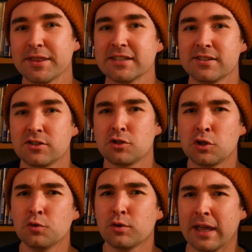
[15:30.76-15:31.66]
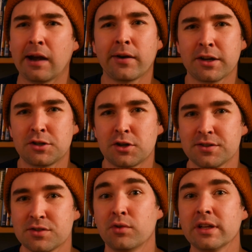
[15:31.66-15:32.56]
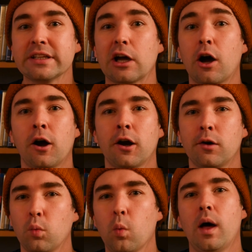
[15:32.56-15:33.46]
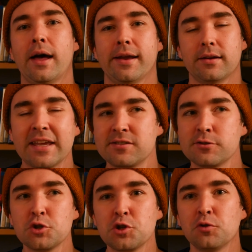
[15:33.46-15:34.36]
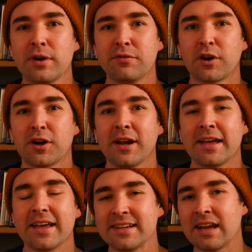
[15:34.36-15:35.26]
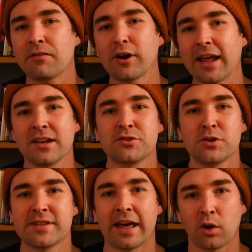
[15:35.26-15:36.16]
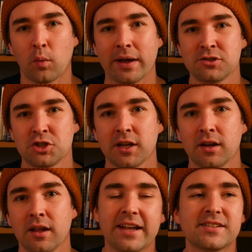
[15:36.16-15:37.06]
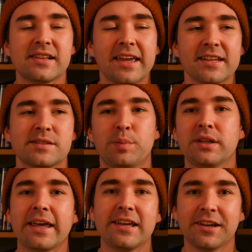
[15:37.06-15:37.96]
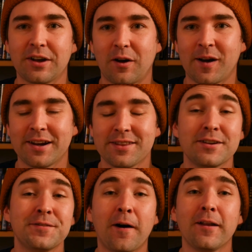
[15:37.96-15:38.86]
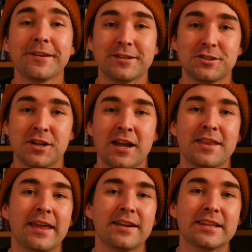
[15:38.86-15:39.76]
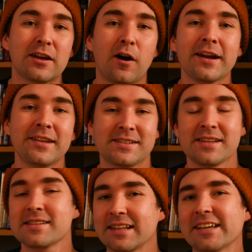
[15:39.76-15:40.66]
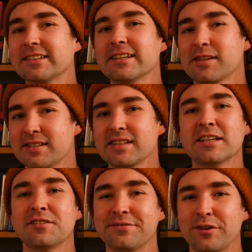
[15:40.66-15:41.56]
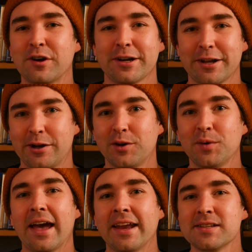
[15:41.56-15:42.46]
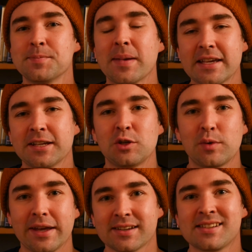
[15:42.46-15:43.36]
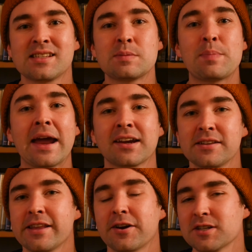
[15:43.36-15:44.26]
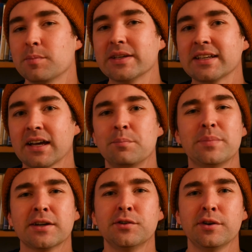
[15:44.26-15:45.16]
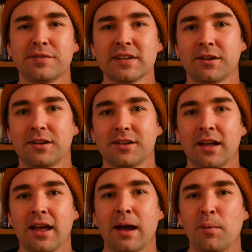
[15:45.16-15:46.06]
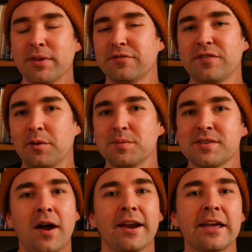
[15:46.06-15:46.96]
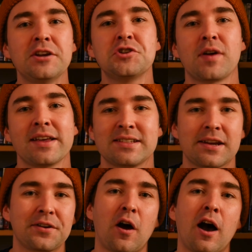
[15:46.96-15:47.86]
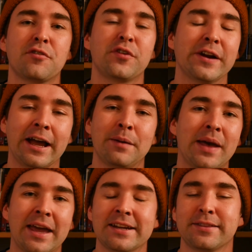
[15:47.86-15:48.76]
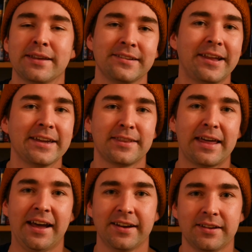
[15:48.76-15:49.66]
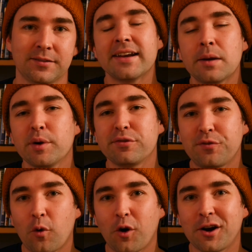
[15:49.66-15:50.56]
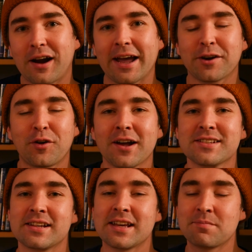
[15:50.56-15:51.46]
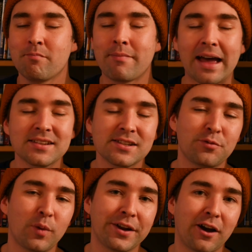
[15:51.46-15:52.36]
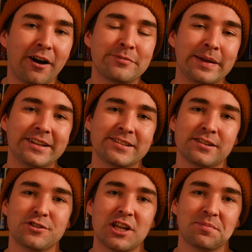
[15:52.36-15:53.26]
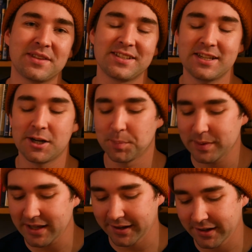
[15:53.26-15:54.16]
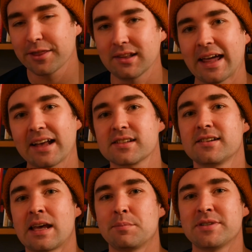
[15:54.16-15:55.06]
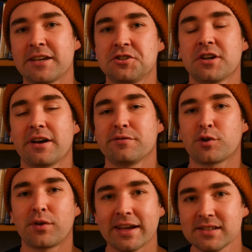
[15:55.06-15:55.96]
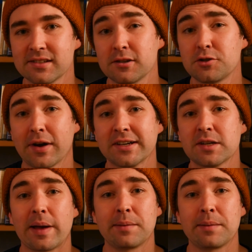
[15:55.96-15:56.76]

these two characters really are one. In Suzhou River, it never answers that question. It's like it's playing on the knowledge that the audience has likely seen Vertigo and is making you expect there to be a big reveal when the film's not interested in offering up anything like that. At number 4, I crossed a massive one off my list of shame this year, being The Last Temptation of Christ, directed